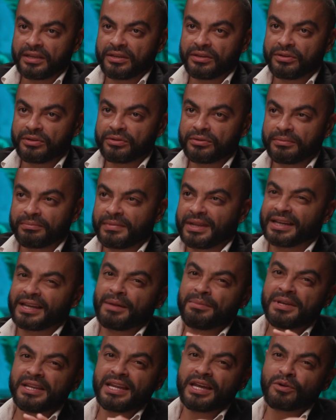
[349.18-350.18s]
you know, like, I
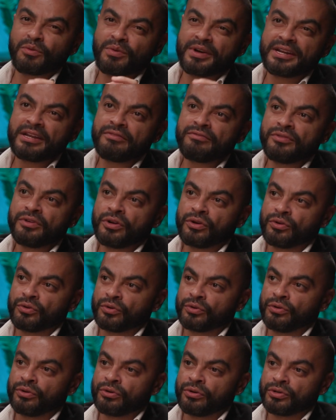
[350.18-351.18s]
mean, like whenever you
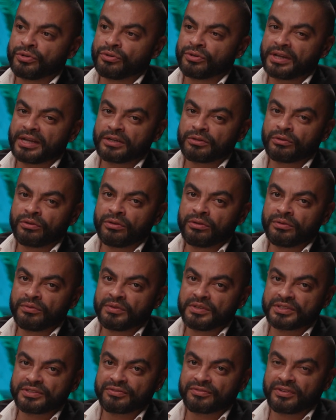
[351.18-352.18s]
go, you can
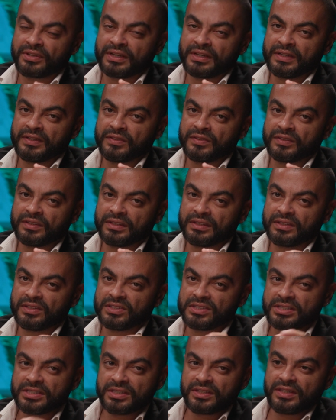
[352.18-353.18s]
always find the
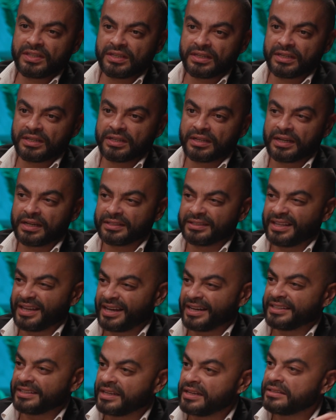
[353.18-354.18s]
city, like the
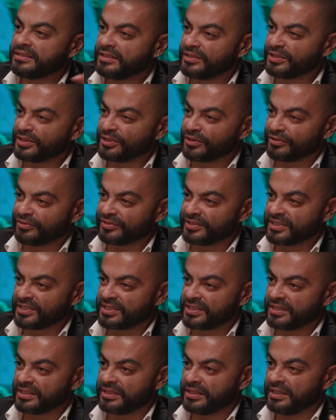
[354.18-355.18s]
identity of the
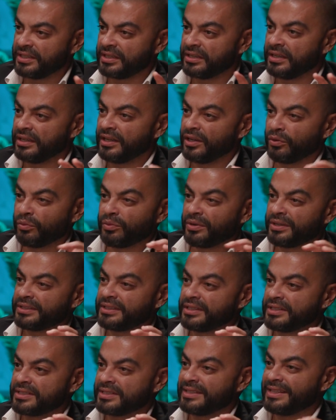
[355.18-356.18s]
city. What
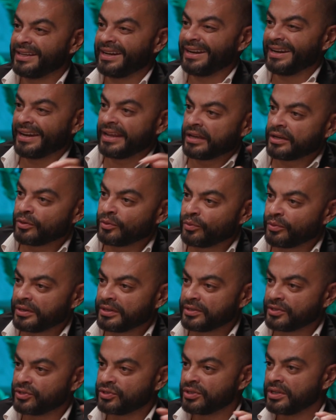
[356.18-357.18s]
is their
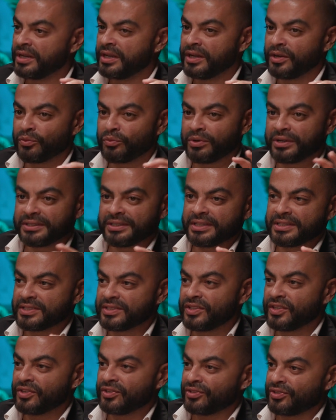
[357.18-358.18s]
language? What is
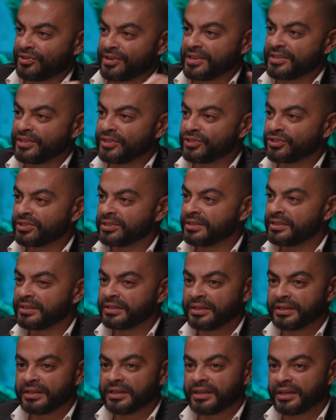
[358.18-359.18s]
their tradition?
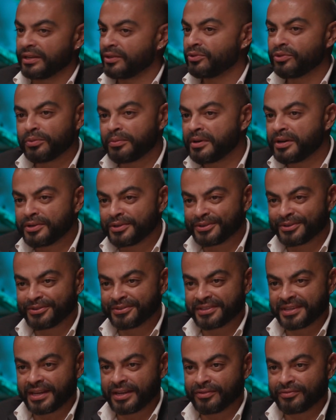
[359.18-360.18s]
In Dubai, you
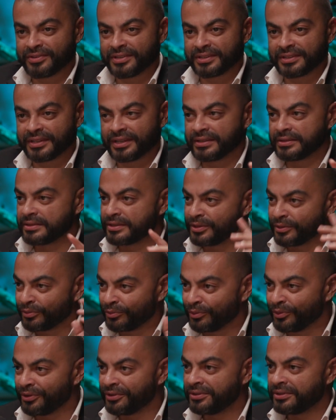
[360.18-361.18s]
don't have it. It's the
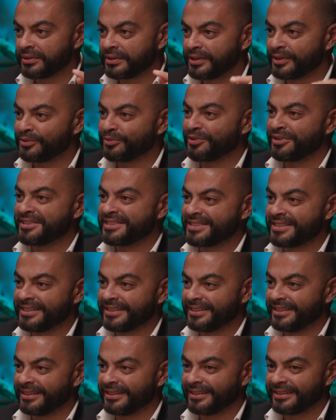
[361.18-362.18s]
world in one
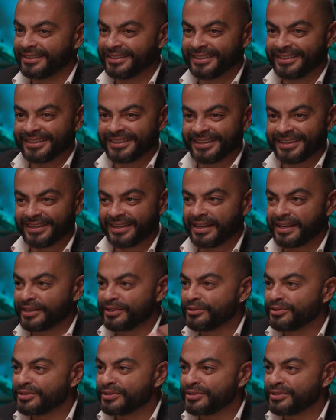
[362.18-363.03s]
city. Like